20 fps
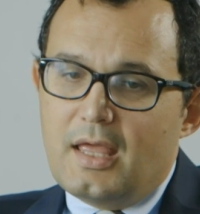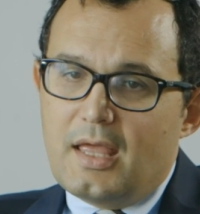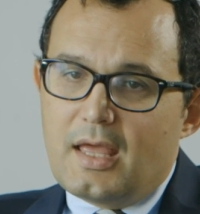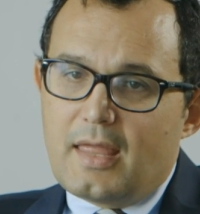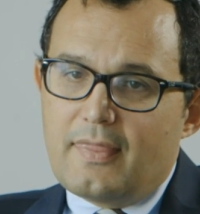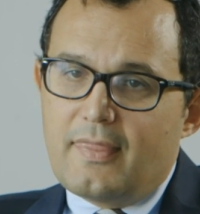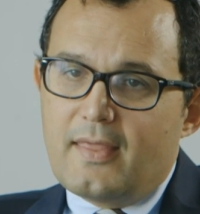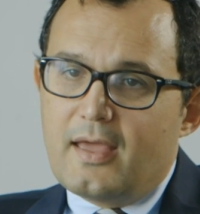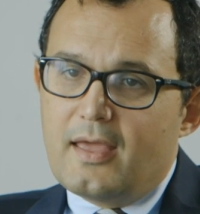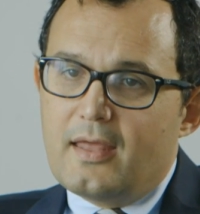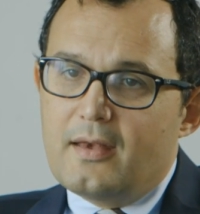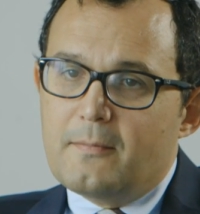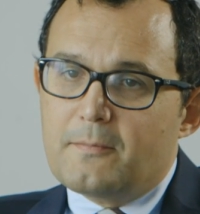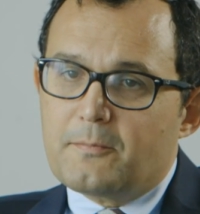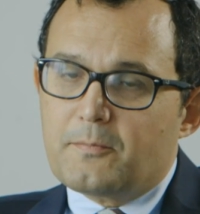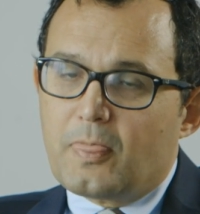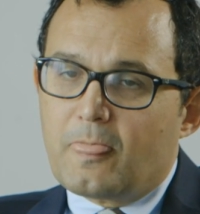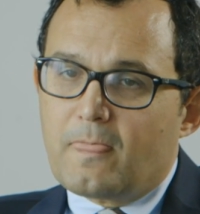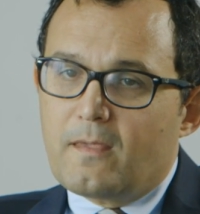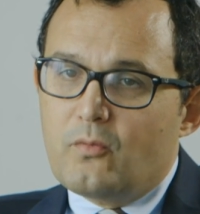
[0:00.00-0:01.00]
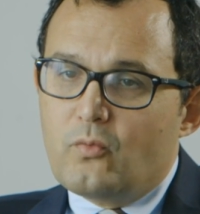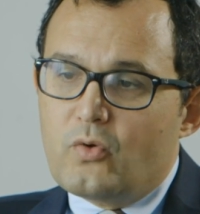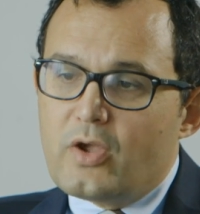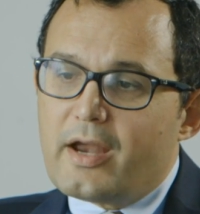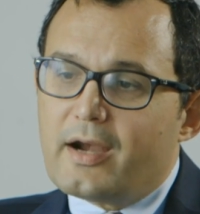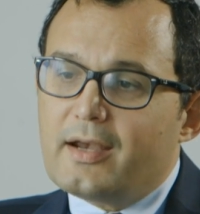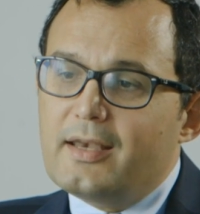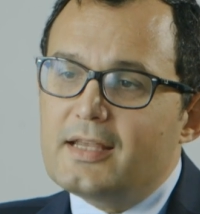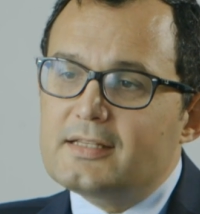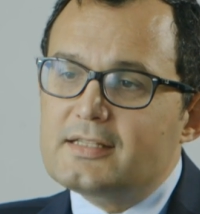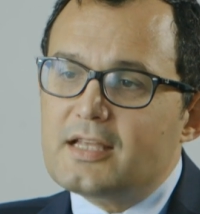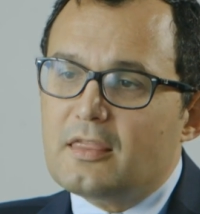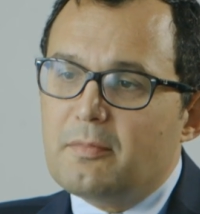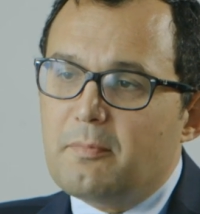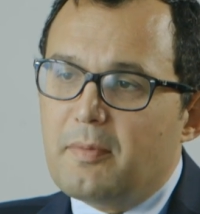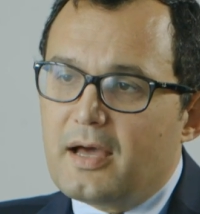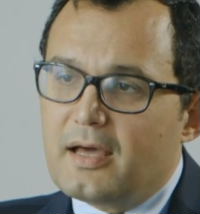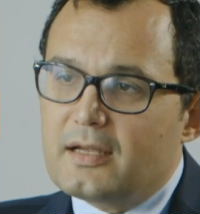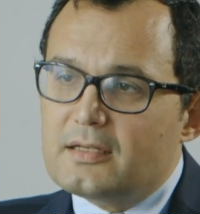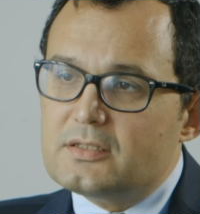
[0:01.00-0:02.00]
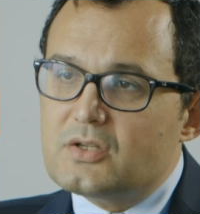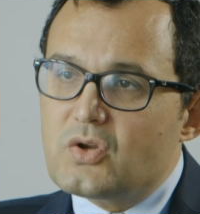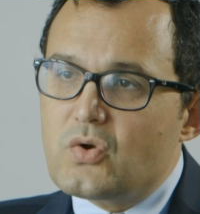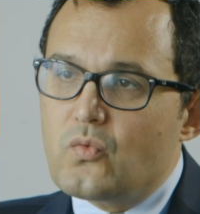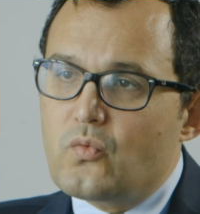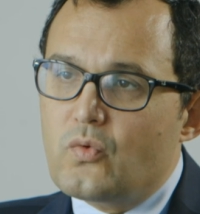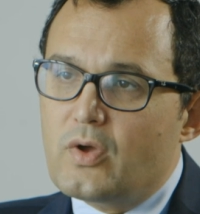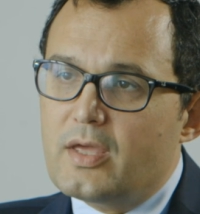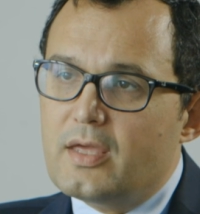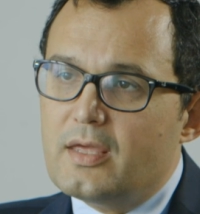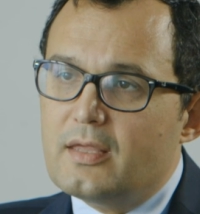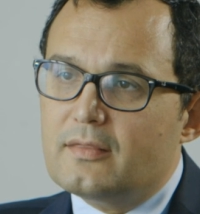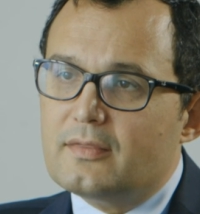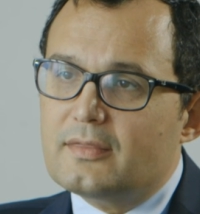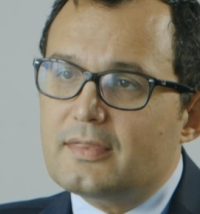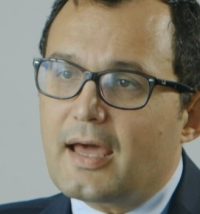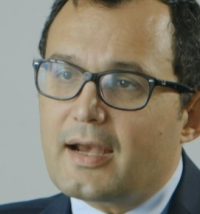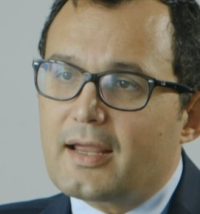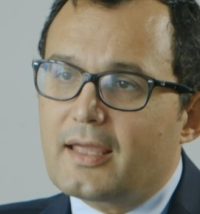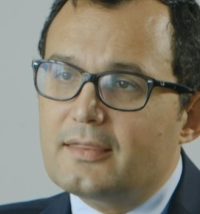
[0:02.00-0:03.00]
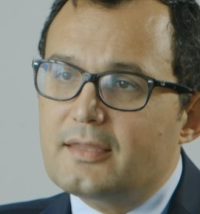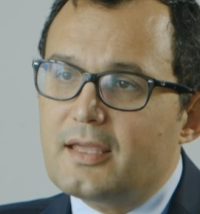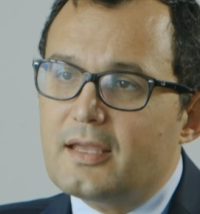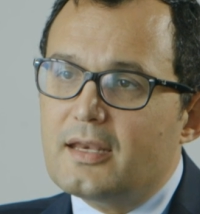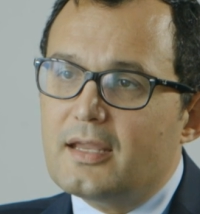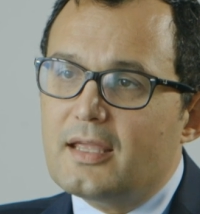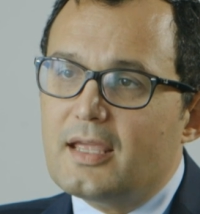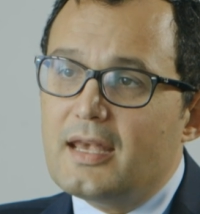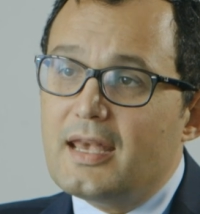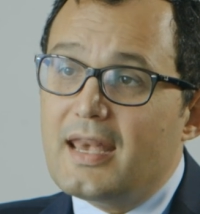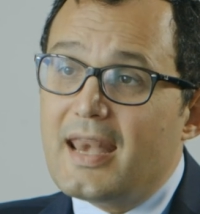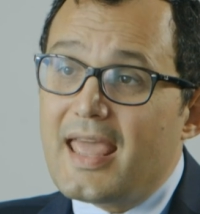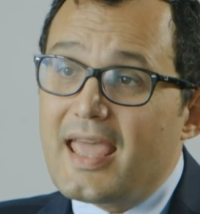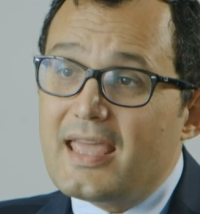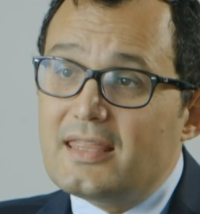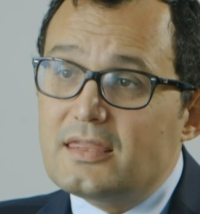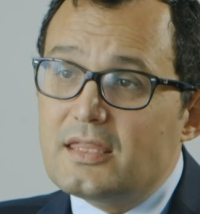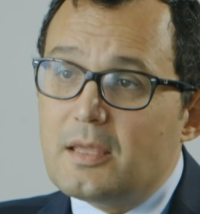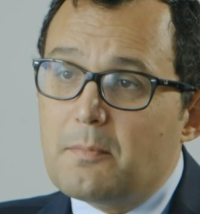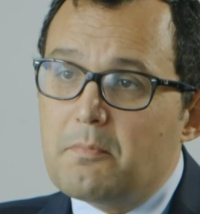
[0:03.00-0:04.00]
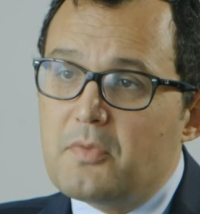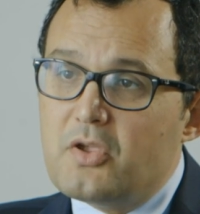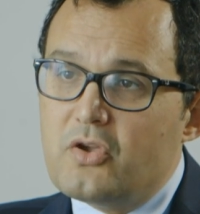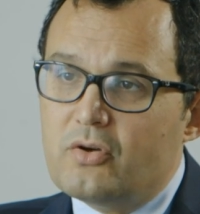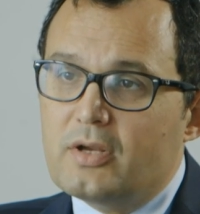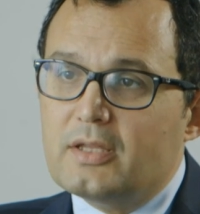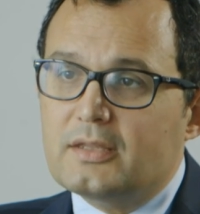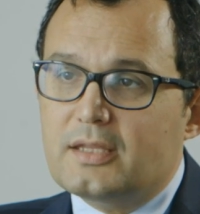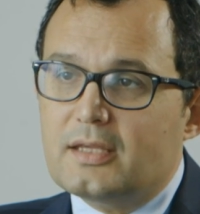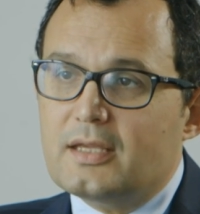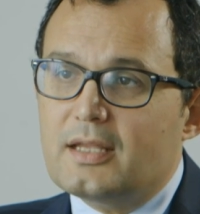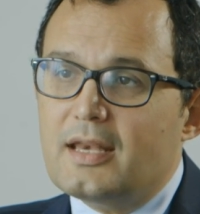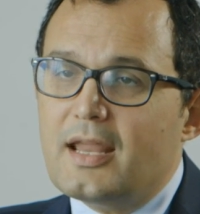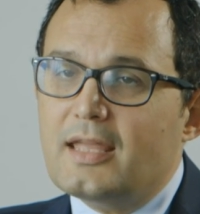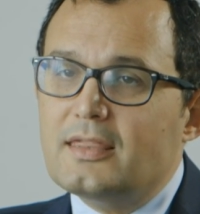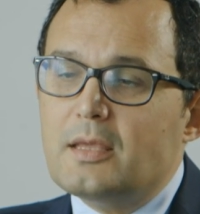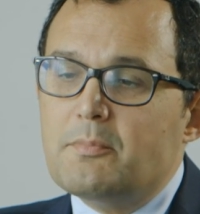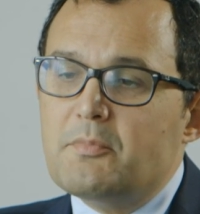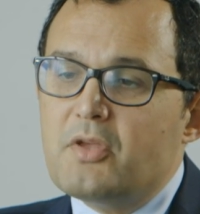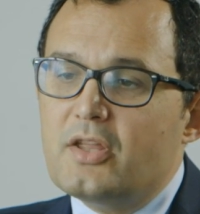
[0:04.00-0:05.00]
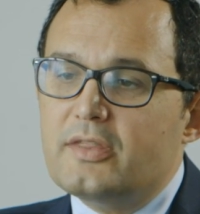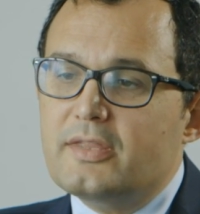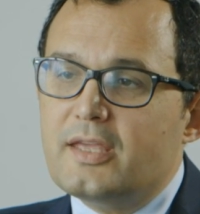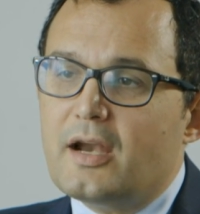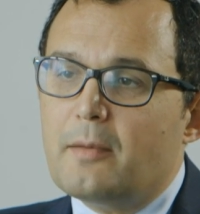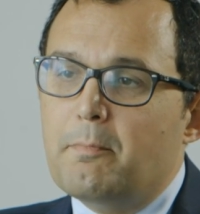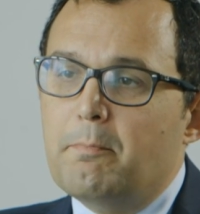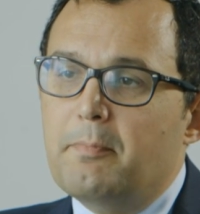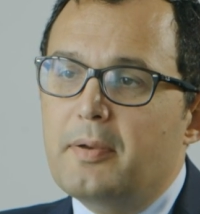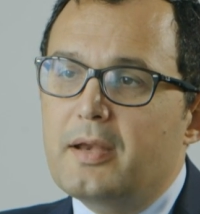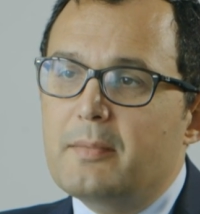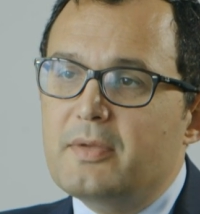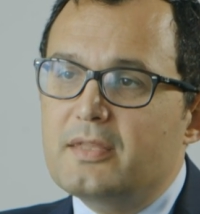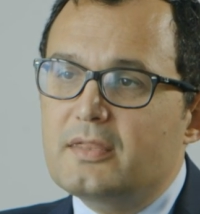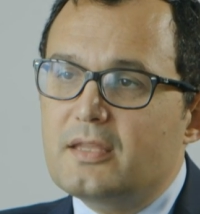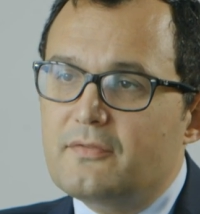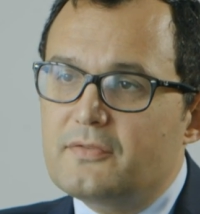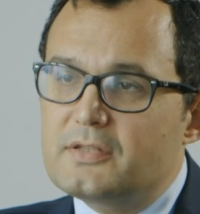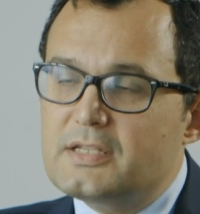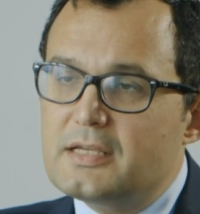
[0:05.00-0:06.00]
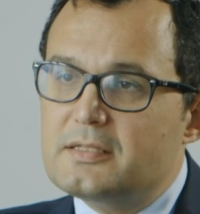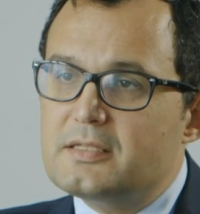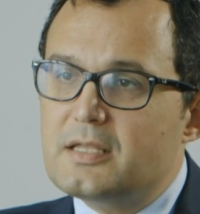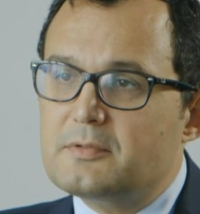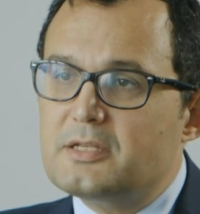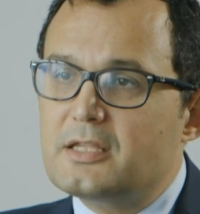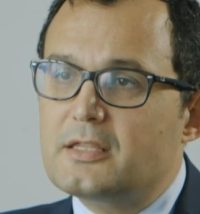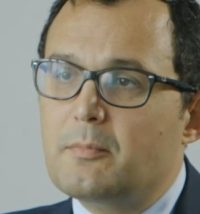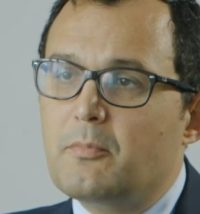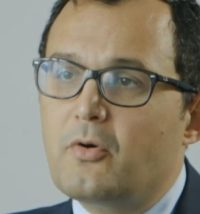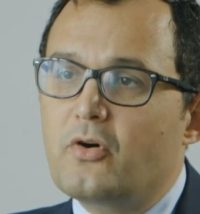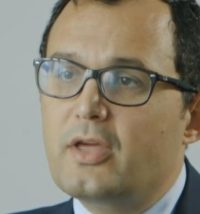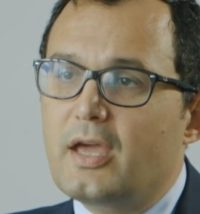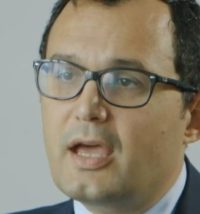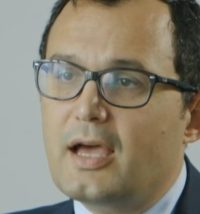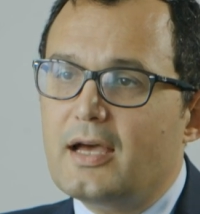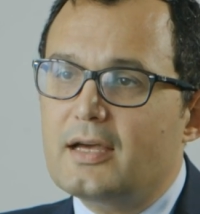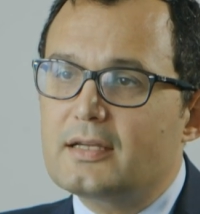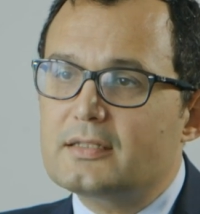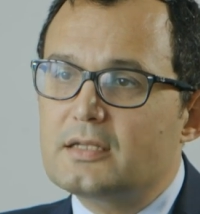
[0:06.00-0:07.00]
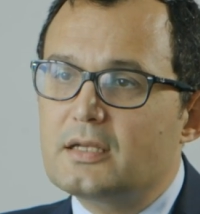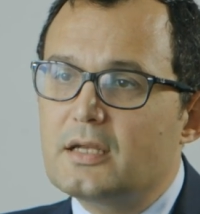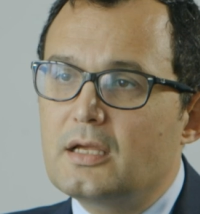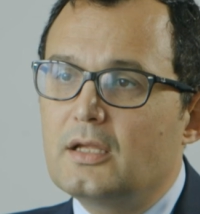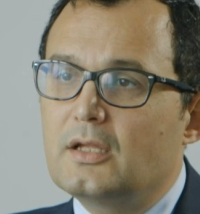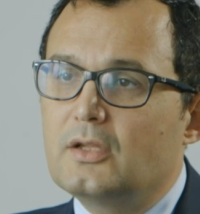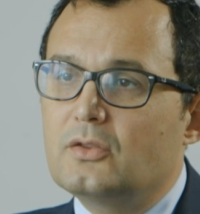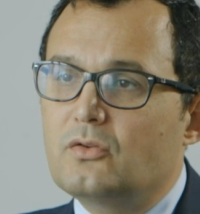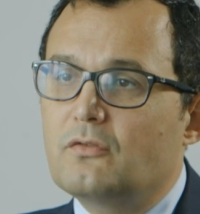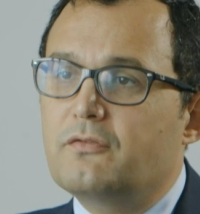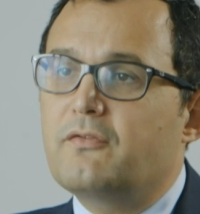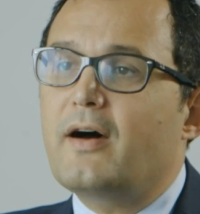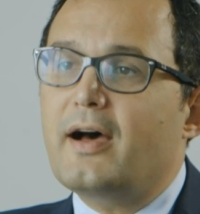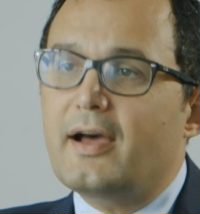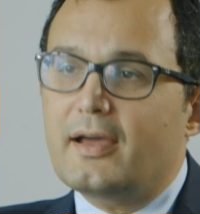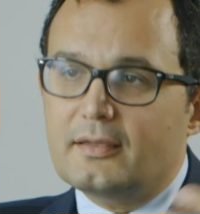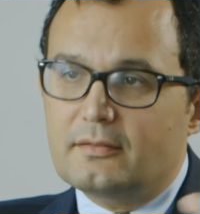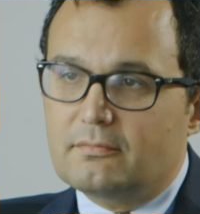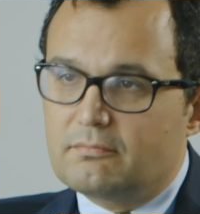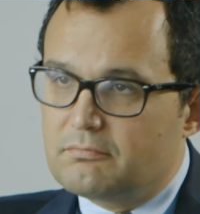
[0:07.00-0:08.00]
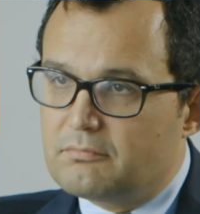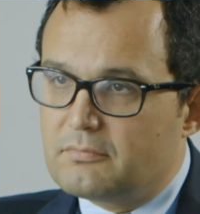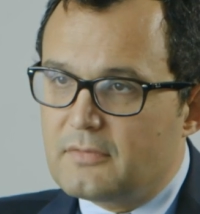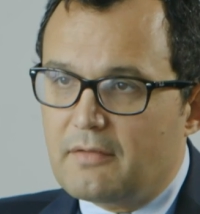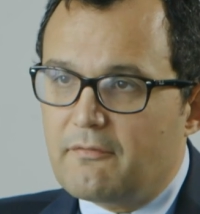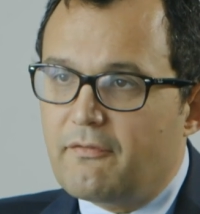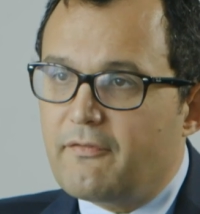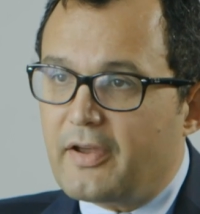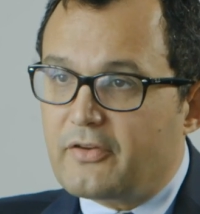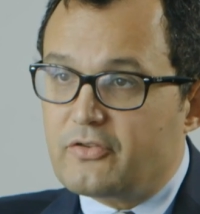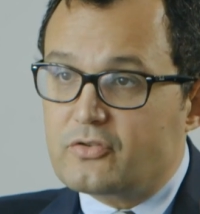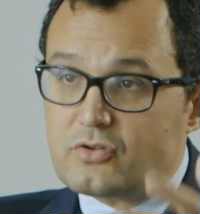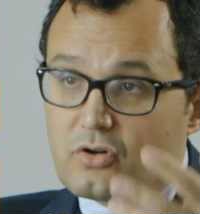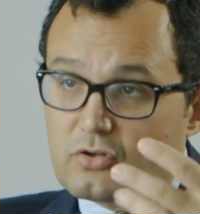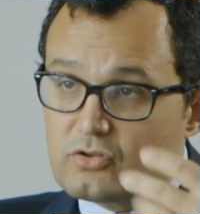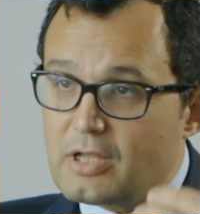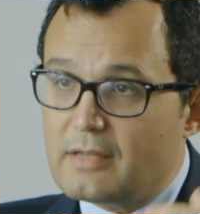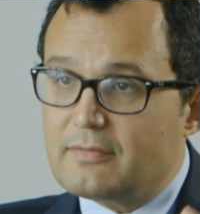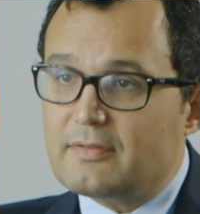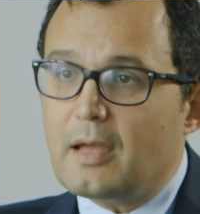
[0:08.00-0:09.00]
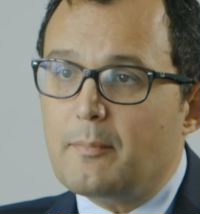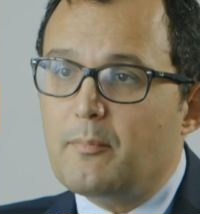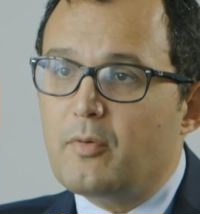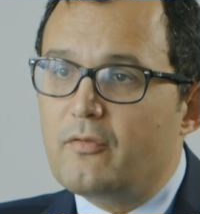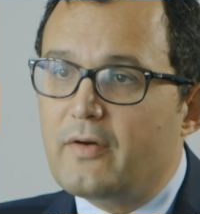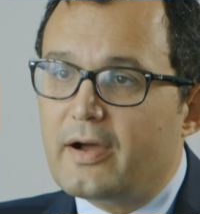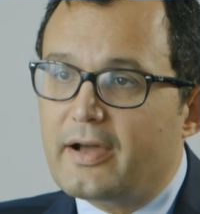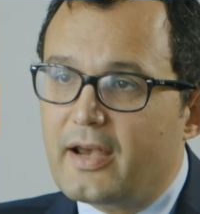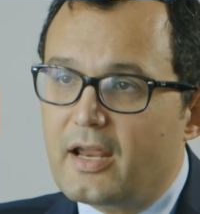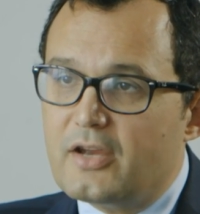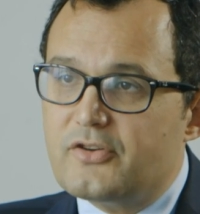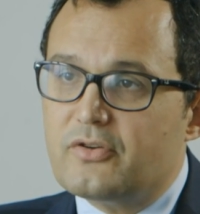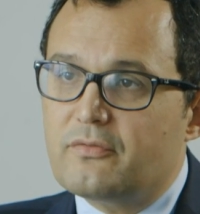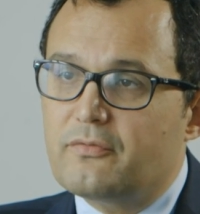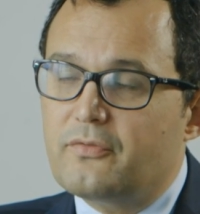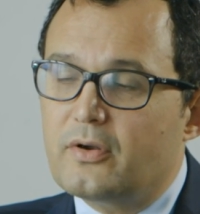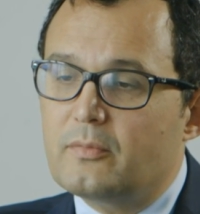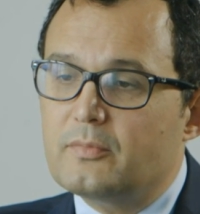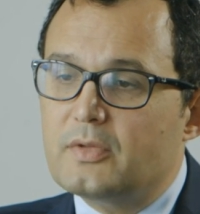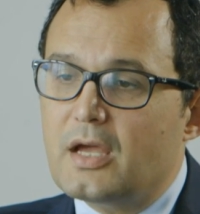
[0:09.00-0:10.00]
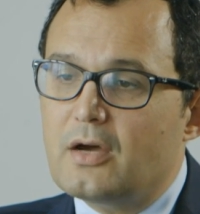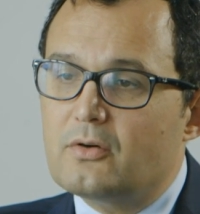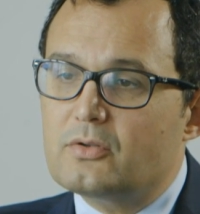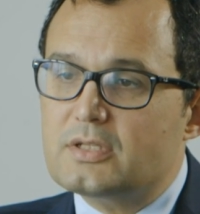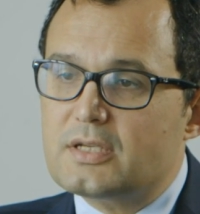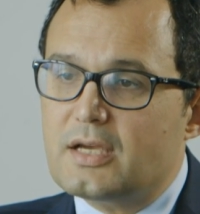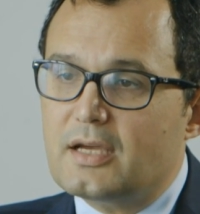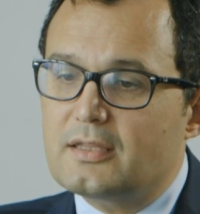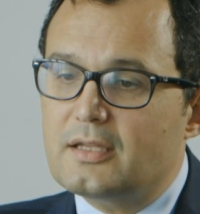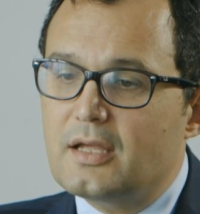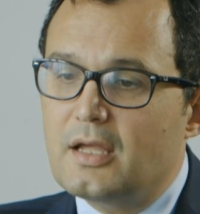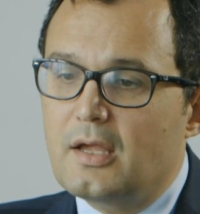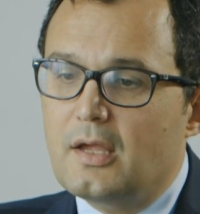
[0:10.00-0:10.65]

And then we are less advanced with targeting innate immunity. Innate immunity are primitive systems that the body has to fight infections or some type of aggression from the outside.